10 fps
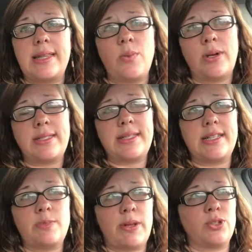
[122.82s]
and they want to see
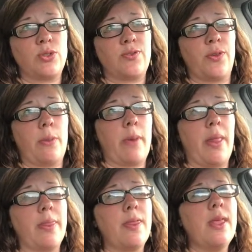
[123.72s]
the specials for the
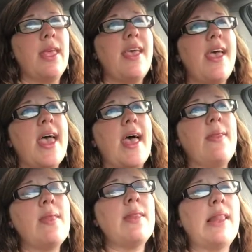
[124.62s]
month.
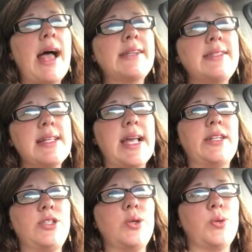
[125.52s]
And then the last thing
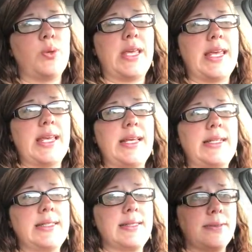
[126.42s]
I do
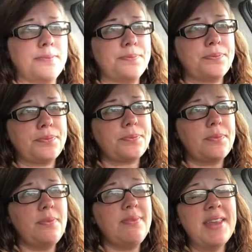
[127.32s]
is
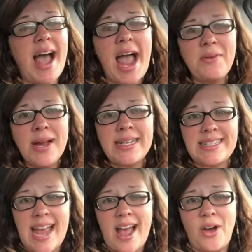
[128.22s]
I
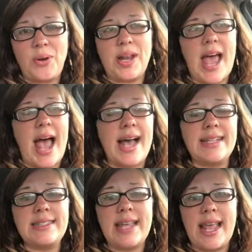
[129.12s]
write down
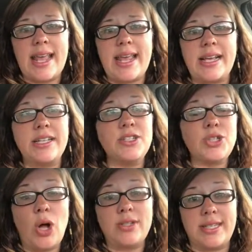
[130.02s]
as a
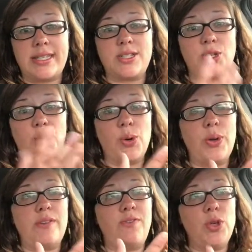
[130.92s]
consultant.
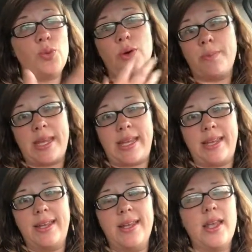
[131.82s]
So if you were
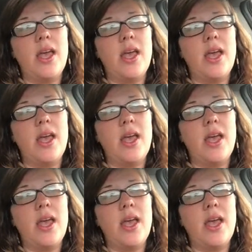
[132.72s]
me,